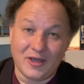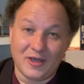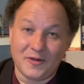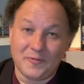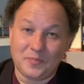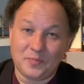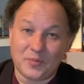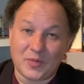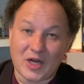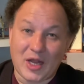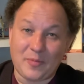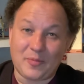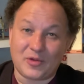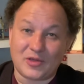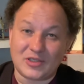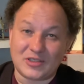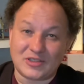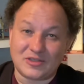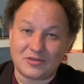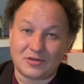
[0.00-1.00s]
but Apple
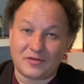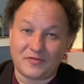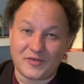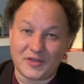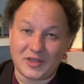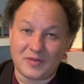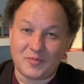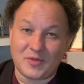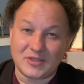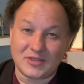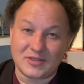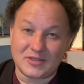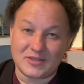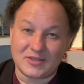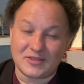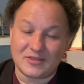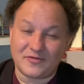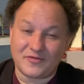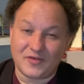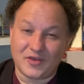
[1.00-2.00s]
is sort of in the
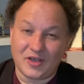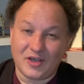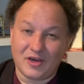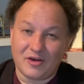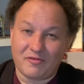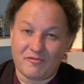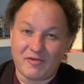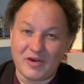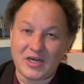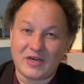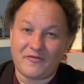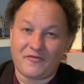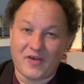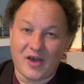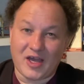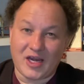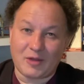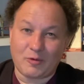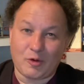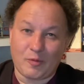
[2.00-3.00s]
business of
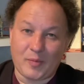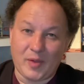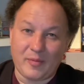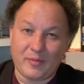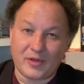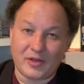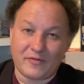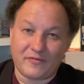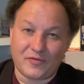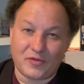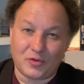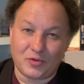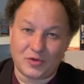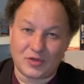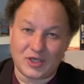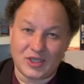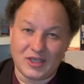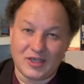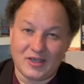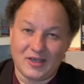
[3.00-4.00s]
redefining what people have thought
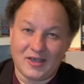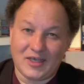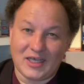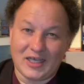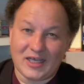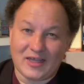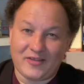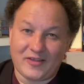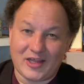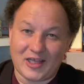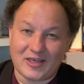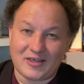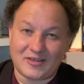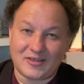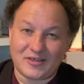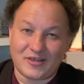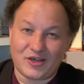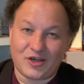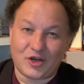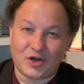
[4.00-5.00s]
and then,
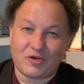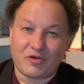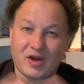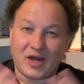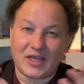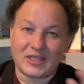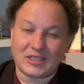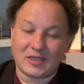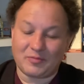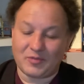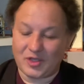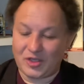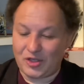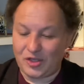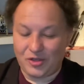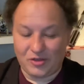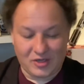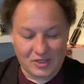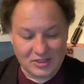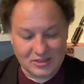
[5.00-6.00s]
you know, creating something
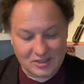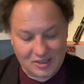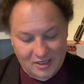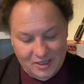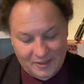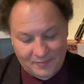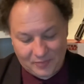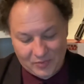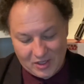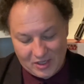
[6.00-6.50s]
new and exciting.